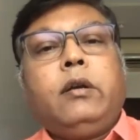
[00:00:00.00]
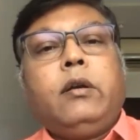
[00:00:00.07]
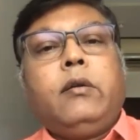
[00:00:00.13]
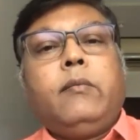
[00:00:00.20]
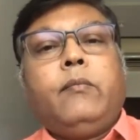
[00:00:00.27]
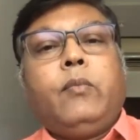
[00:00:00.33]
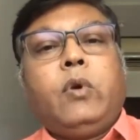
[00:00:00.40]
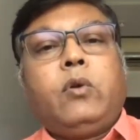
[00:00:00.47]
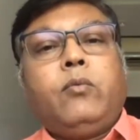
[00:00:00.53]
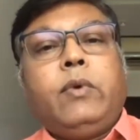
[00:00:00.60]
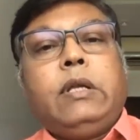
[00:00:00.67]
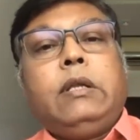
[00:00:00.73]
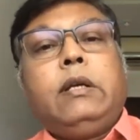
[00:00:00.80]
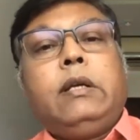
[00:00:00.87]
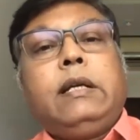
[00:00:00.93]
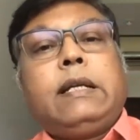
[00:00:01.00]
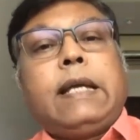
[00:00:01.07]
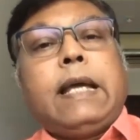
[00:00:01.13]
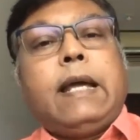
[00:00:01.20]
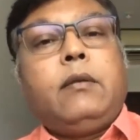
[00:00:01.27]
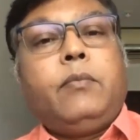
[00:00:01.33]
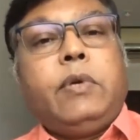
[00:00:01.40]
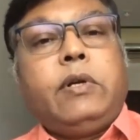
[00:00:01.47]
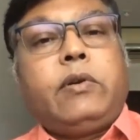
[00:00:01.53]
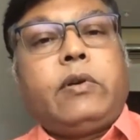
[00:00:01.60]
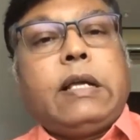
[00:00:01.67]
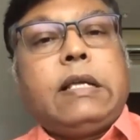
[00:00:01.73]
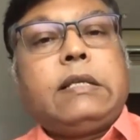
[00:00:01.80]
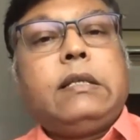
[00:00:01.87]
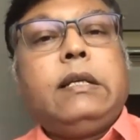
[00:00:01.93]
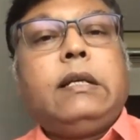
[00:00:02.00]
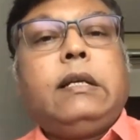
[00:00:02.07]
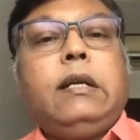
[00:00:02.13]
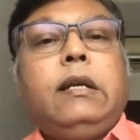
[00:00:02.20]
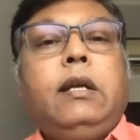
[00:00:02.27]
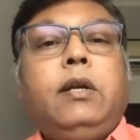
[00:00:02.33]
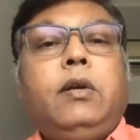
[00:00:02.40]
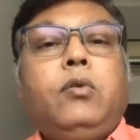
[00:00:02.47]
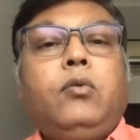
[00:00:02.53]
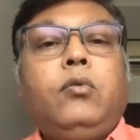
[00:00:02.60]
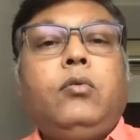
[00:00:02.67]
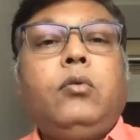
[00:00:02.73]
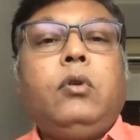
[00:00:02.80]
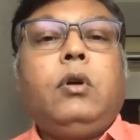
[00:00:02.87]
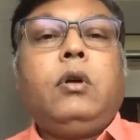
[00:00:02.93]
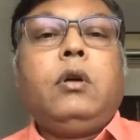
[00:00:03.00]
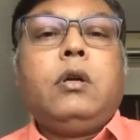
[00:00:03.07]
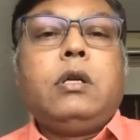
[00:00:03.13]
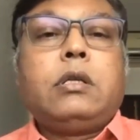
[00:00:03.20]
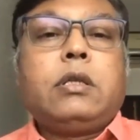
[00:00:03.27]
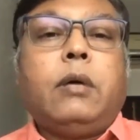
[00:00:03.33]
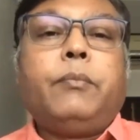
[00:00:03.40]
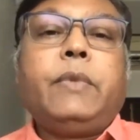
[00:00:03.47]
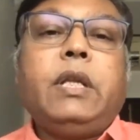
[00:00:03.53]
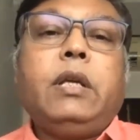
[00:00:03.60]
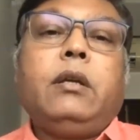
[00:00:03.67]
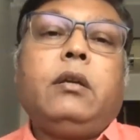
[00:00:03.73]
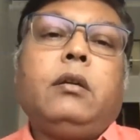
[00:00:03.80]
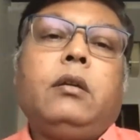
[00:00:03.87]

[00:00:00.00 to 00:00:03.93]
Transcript: but whether it can be translated into something,